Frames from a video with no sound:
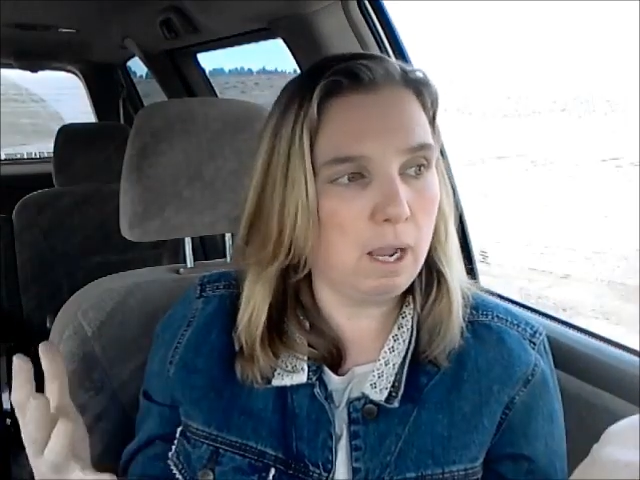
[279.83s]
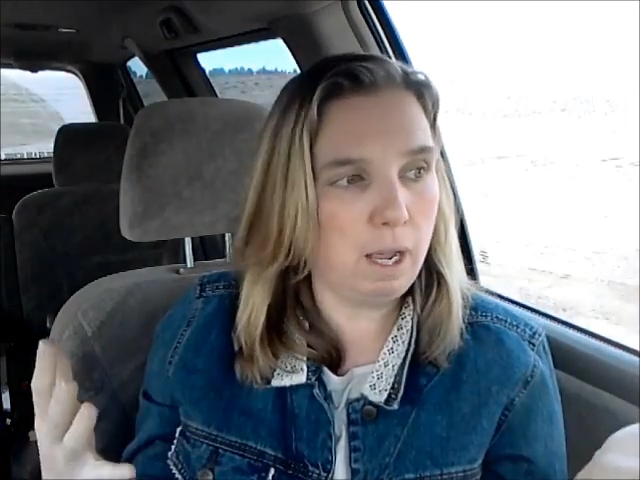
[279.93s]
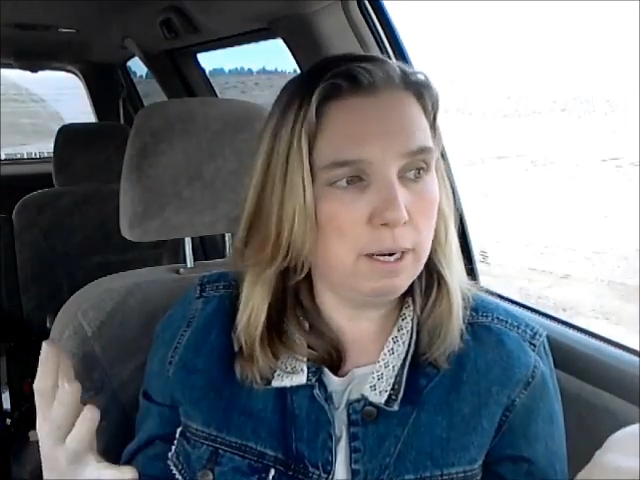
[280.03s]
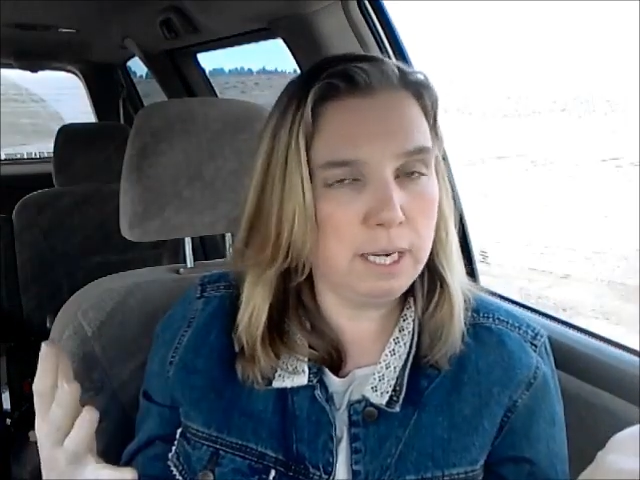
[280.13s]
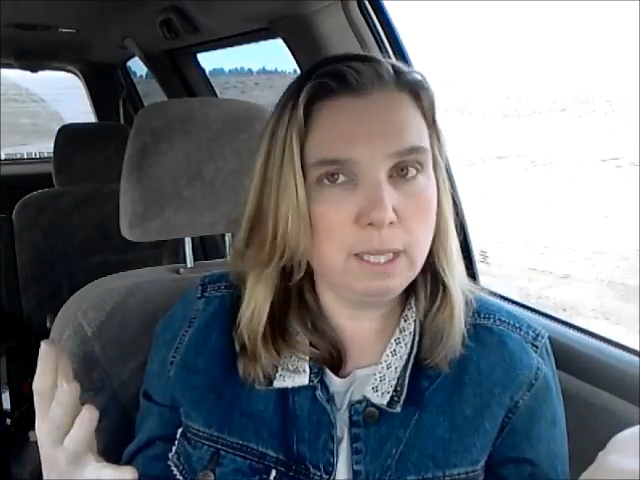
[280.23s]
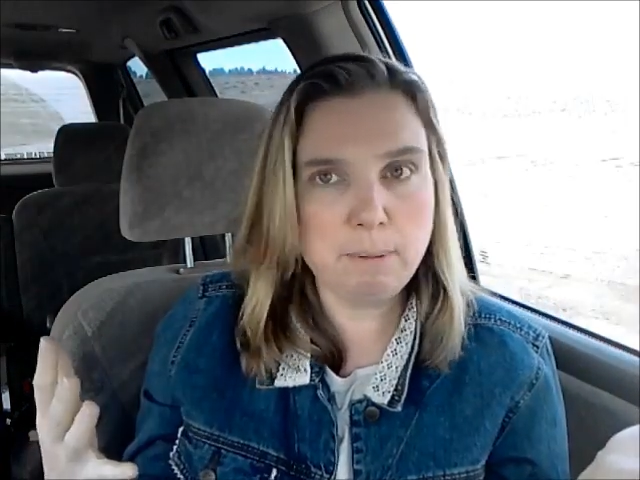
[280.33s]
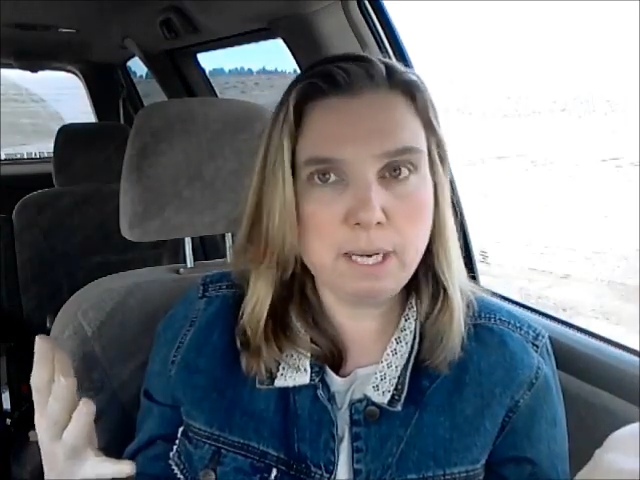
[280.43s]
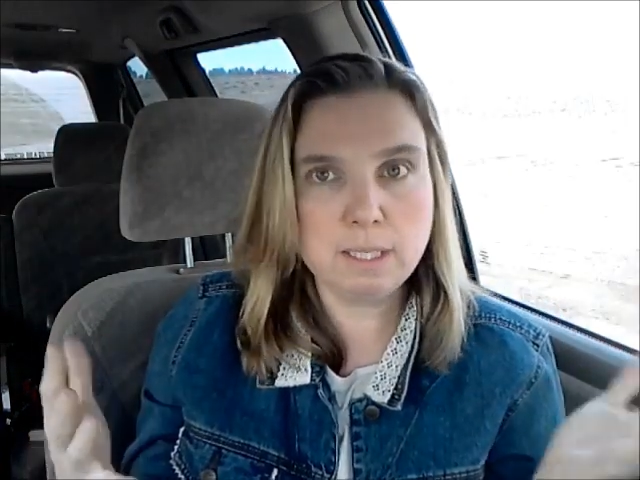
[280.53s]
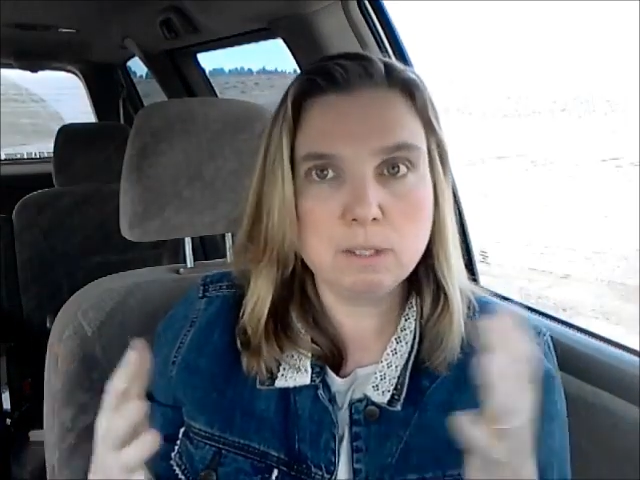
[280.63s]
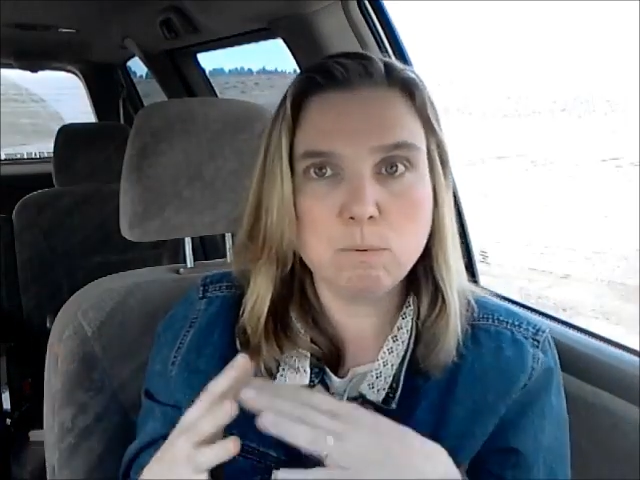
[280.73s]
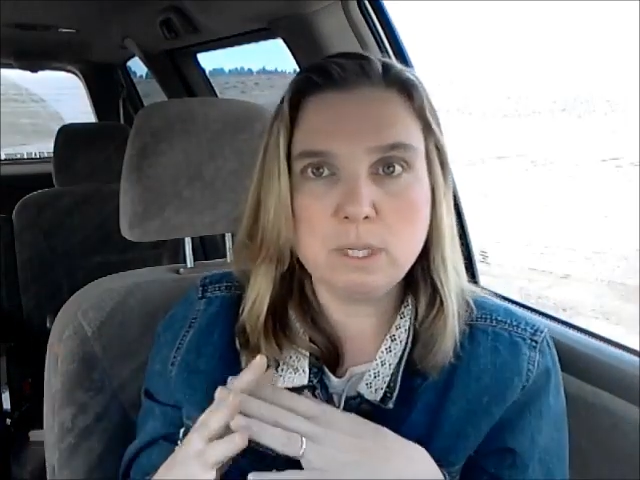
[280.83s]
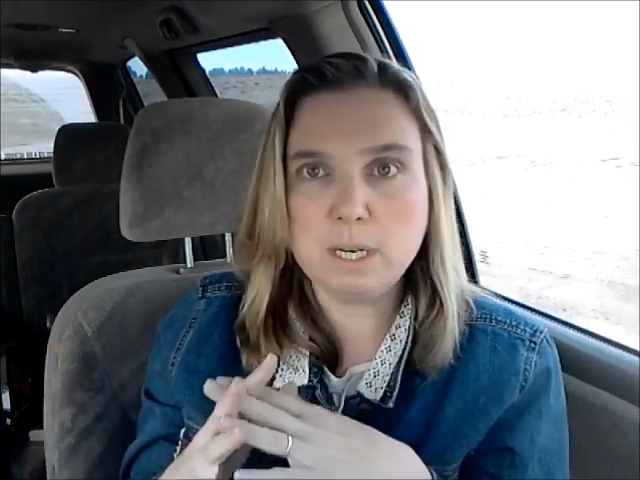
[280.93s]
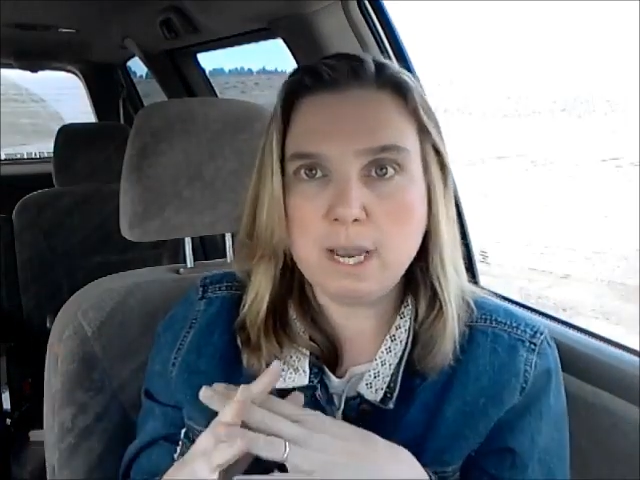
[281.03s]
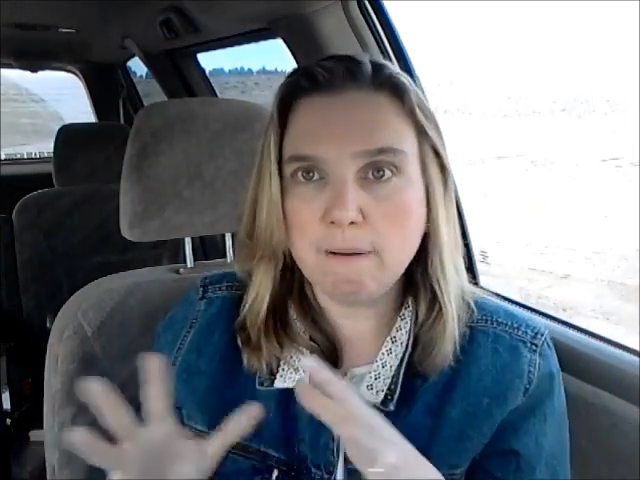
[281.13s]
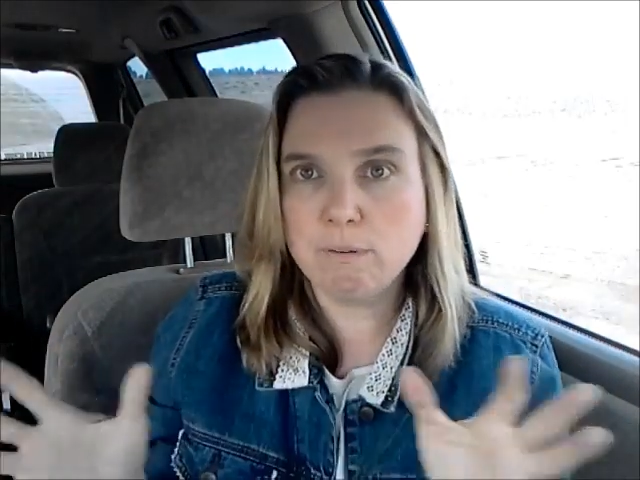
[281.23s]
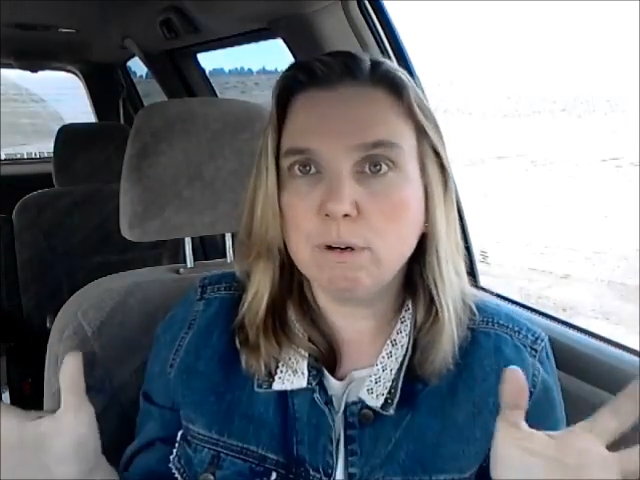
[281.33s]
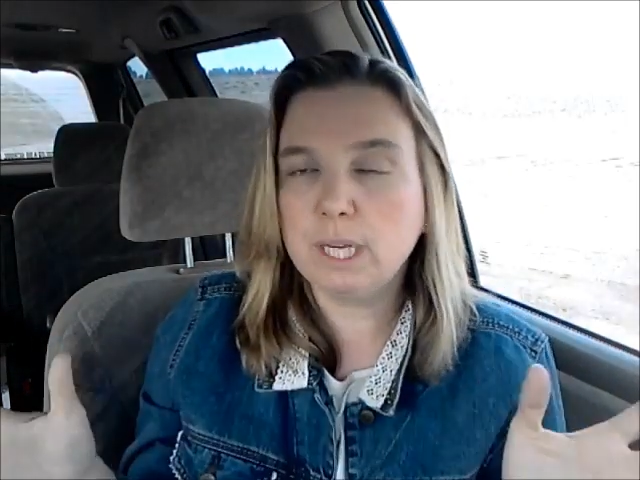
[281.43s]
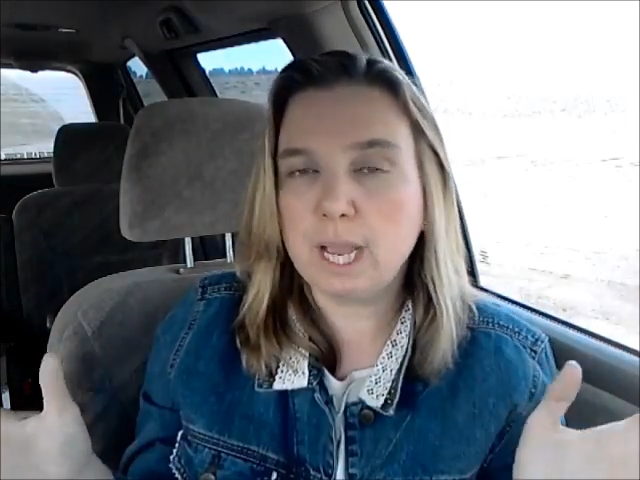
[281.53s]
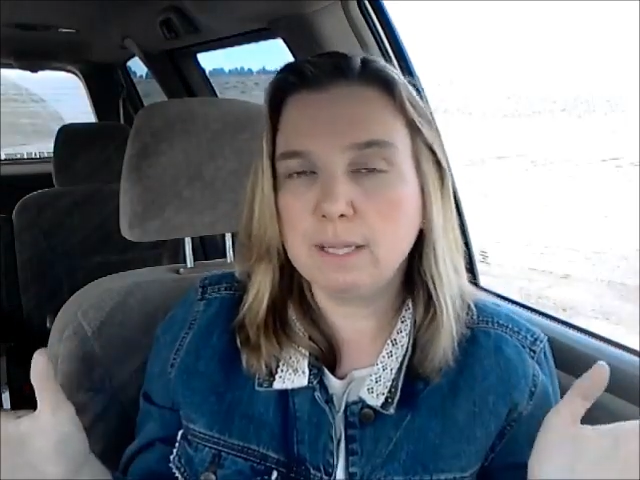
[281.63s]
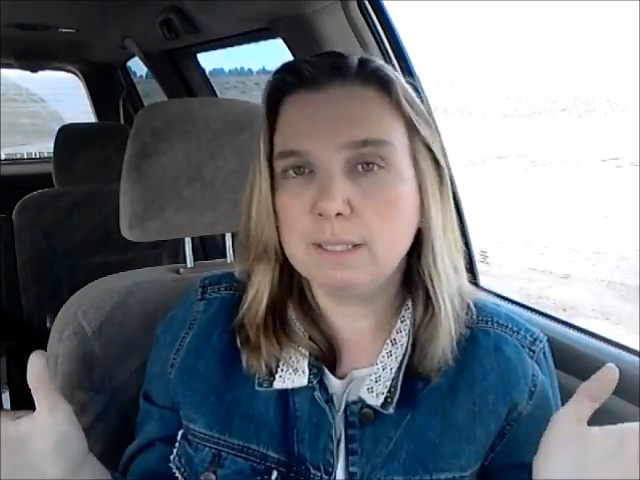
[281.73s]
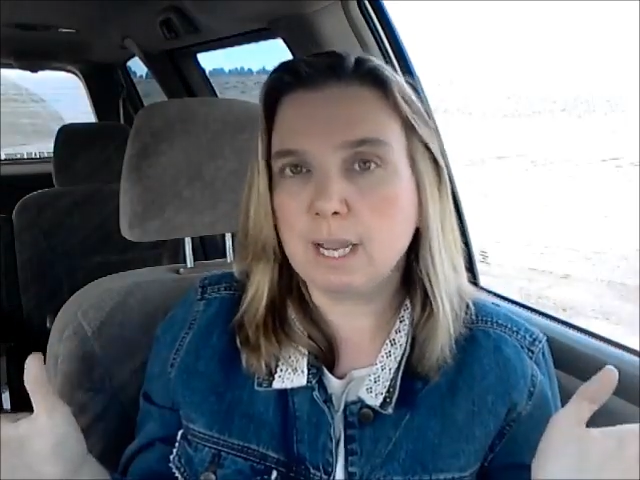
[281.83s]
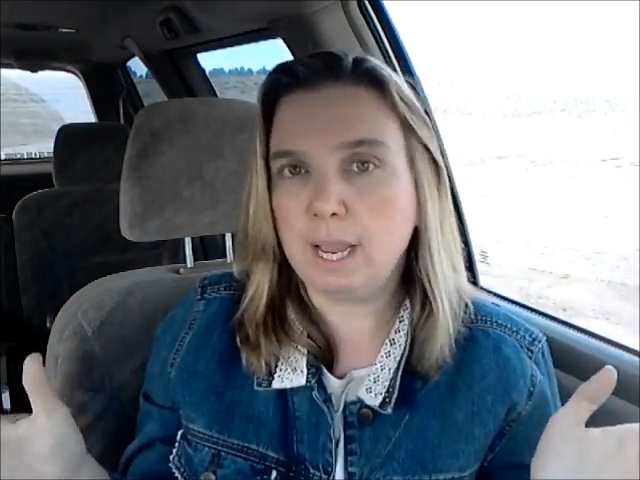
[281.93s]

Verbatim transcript: on a daily basis would never guess